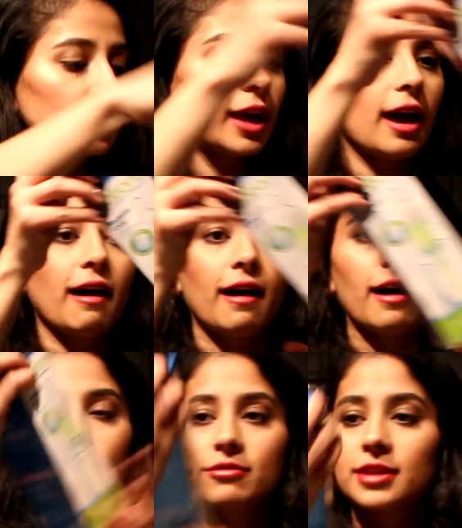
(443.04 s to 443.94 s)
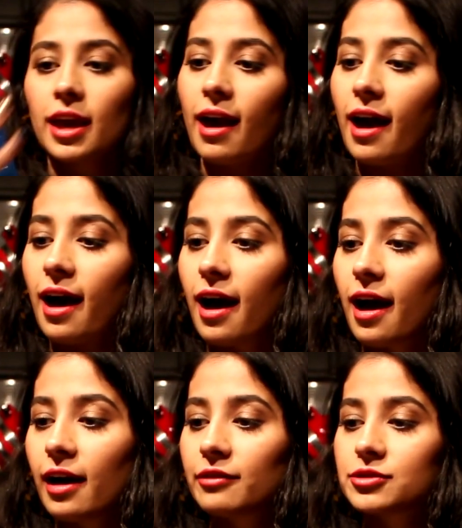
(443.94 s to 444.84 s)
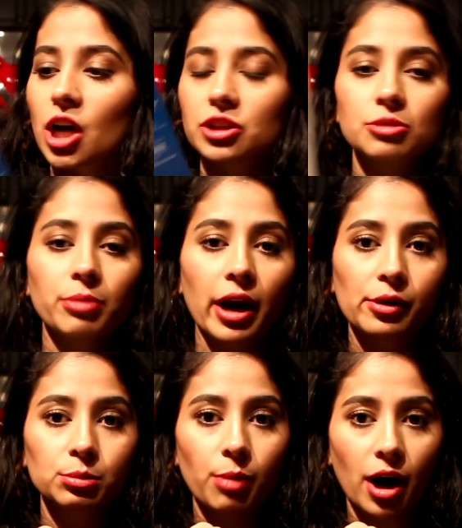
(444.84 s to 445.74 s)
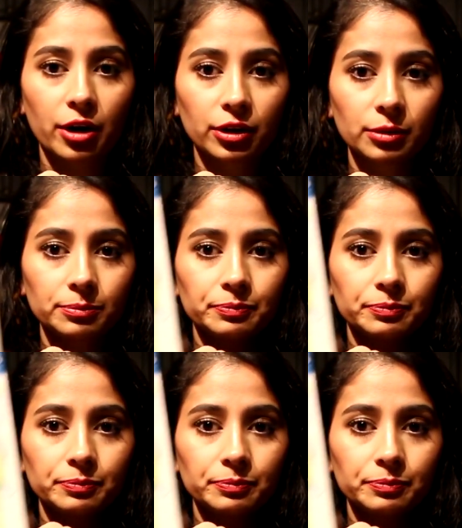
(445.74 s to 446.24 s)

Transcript: what they have. They have Dr. Brown bottle,